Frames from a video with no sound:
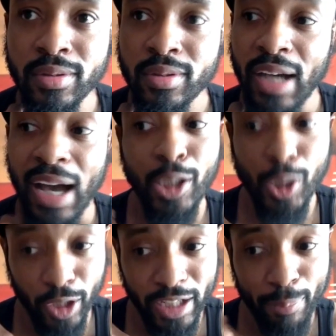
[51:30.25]
How long
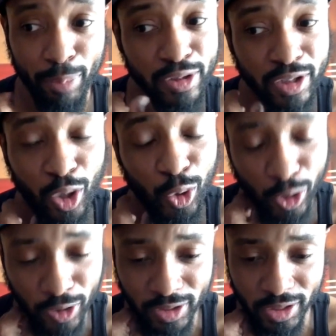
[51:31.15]
can that person hold
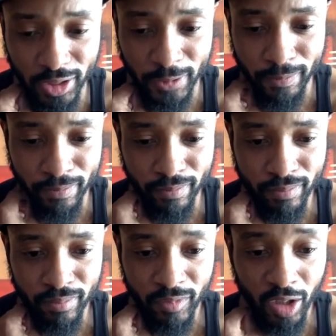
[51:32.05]
on to it?
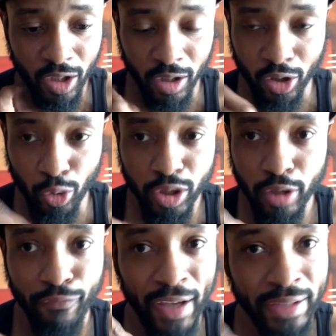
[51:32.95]
Due to the
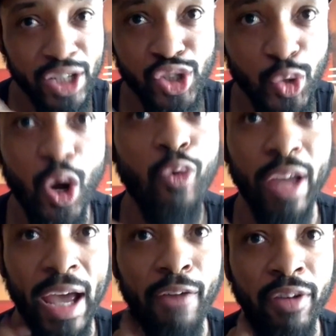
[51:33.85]
fact that you don't
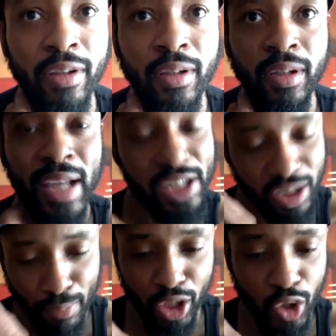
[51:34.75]
have it, that should
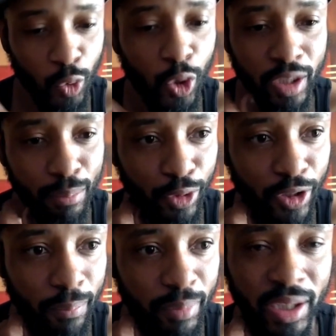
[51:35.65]
make you want it more
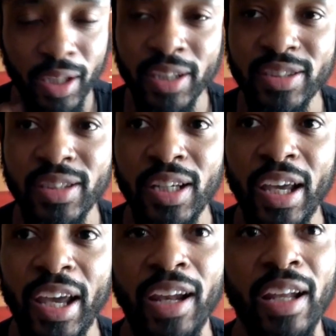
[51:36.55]
because
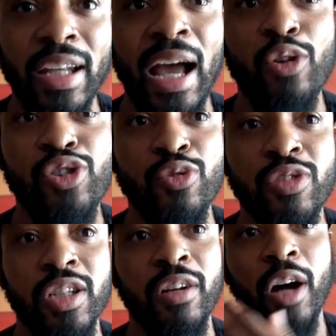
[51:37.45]
it allows you
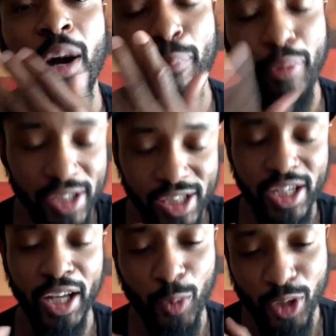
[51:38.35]
to
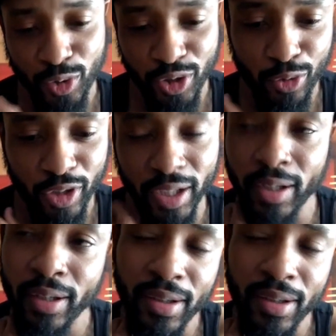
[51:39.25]
appreciate it when you do get it.